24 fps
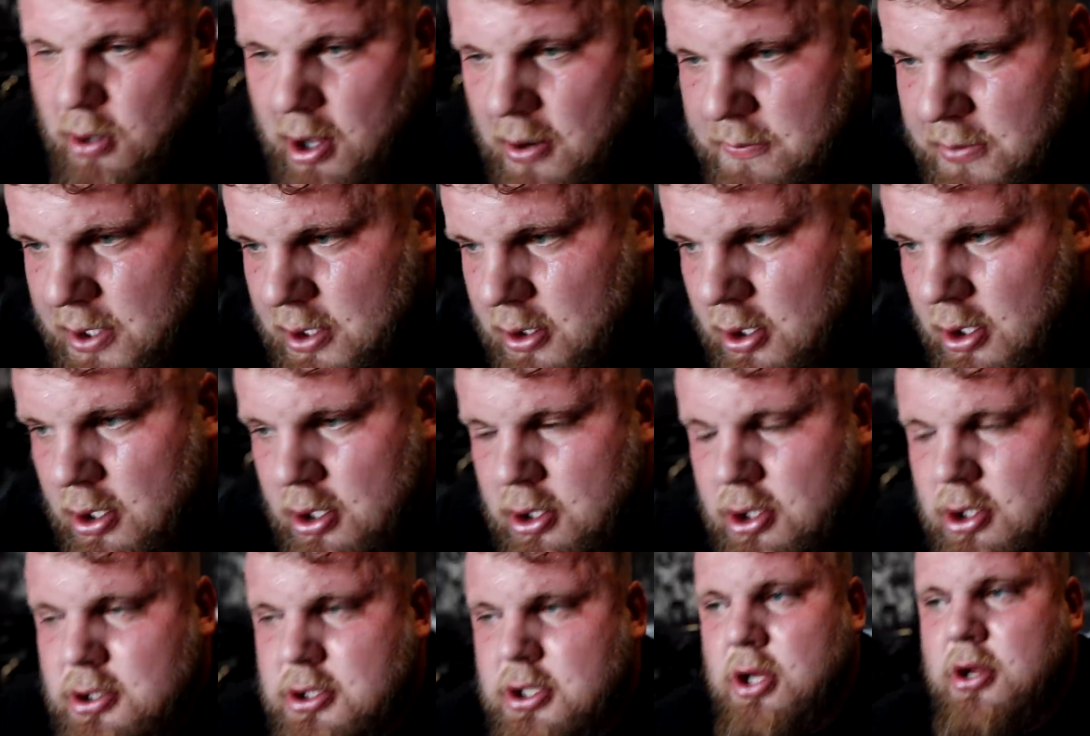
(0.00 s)
I've been
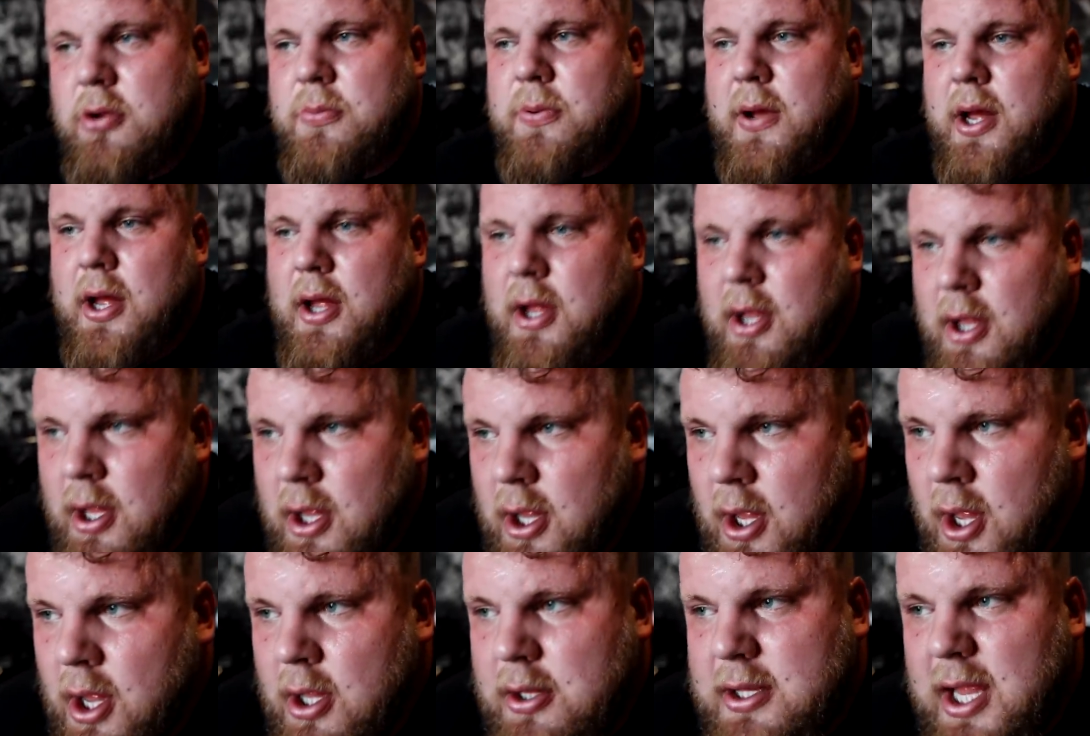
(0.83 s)
used to, but
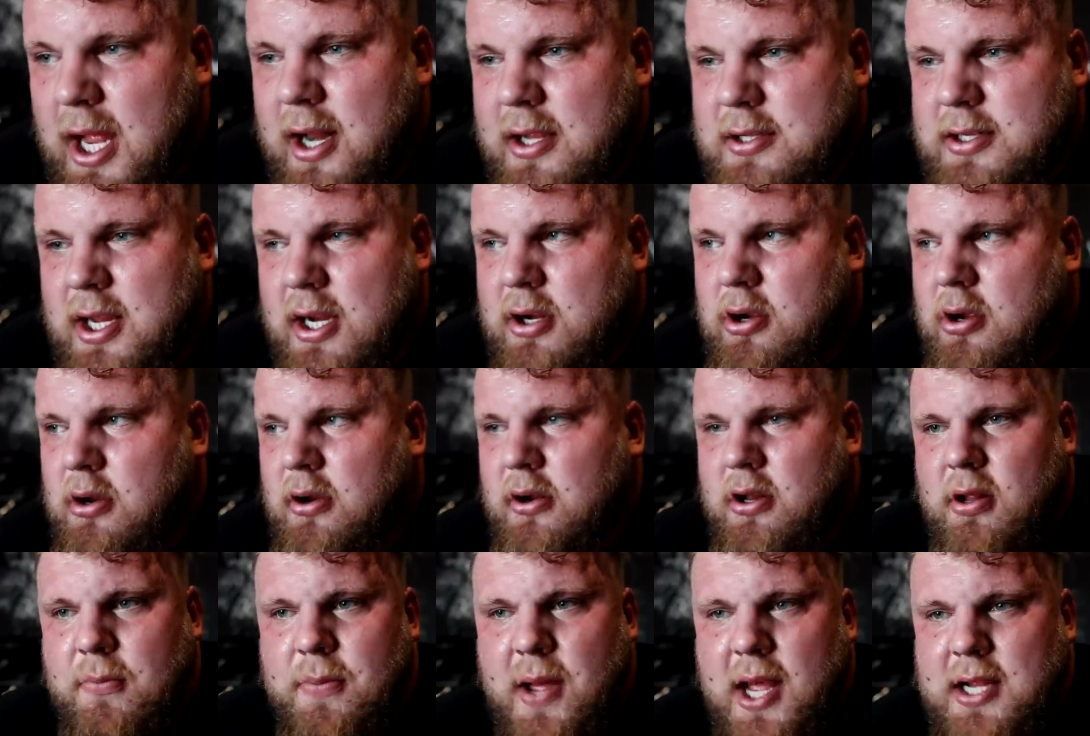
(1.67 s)
deadlifts aren't
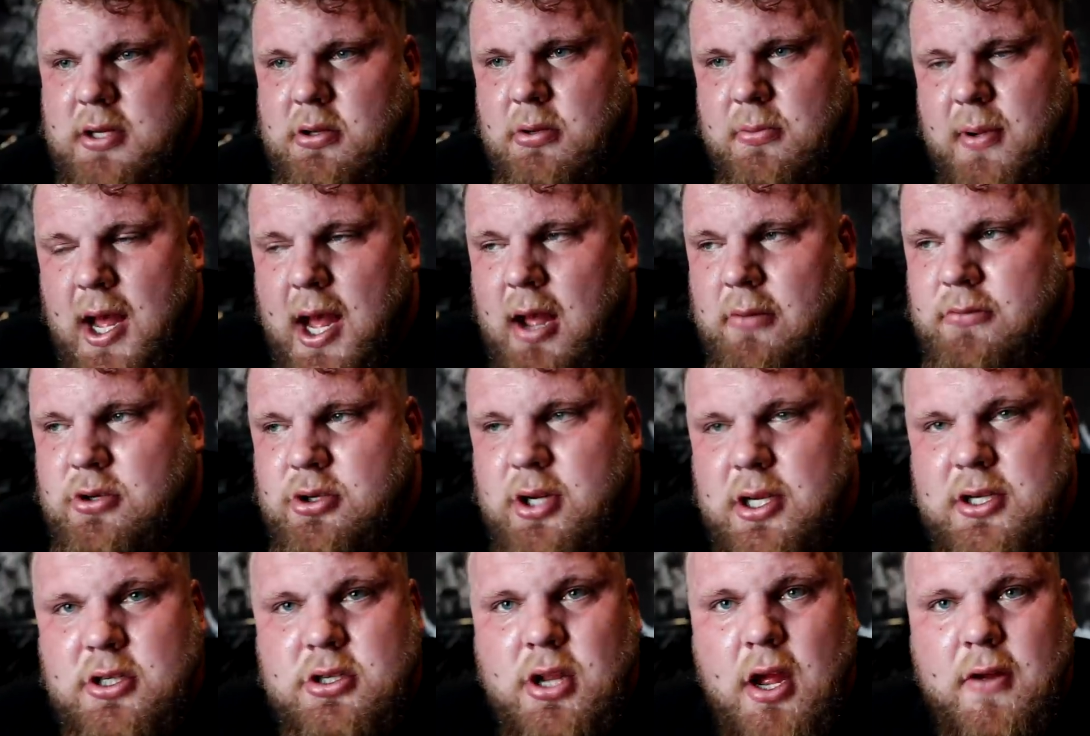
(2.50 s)
going to the best for my
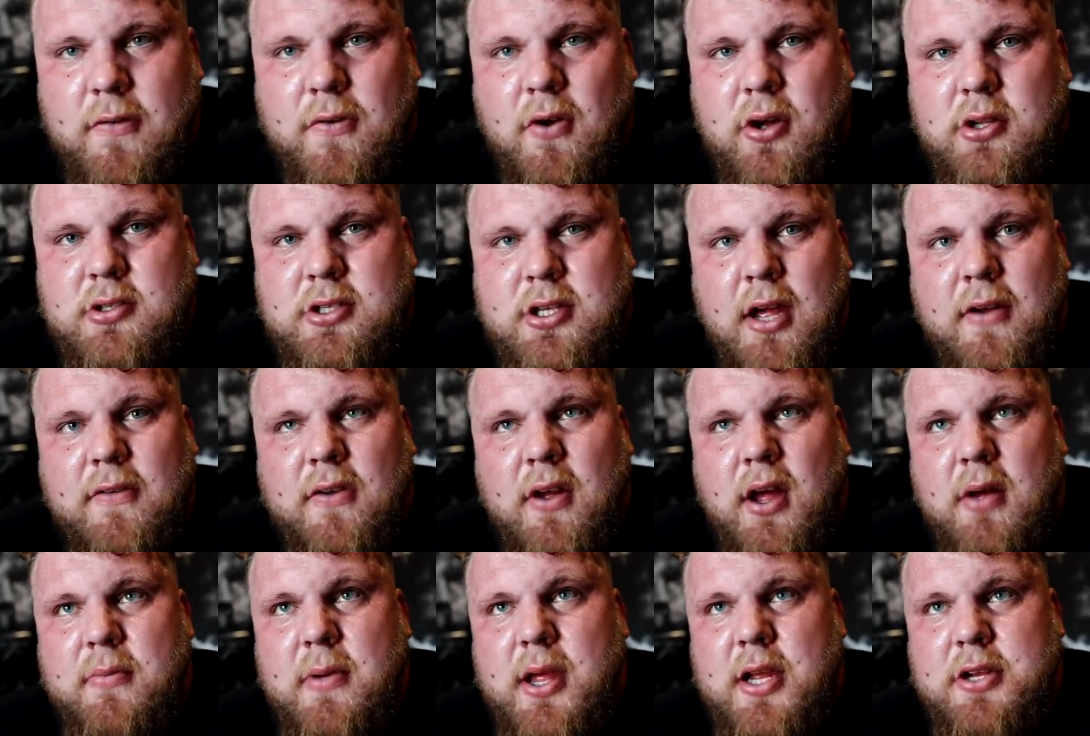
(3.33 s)
hamstrings, so I thought
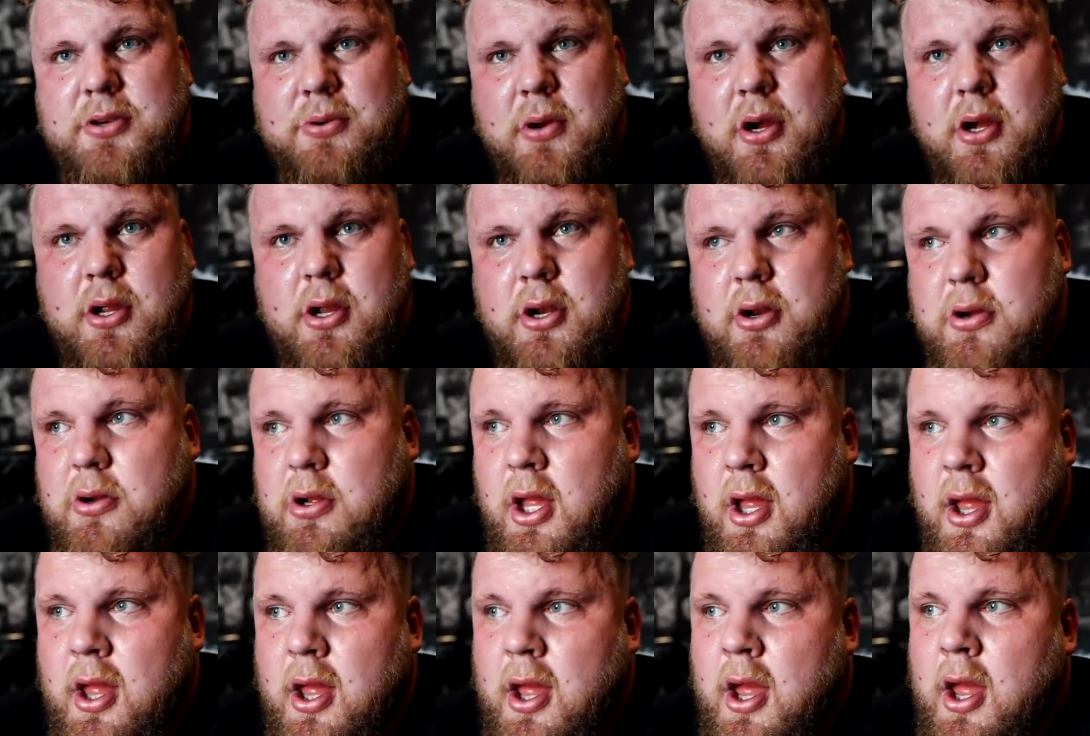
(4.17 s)
stuff it at me as well, you know.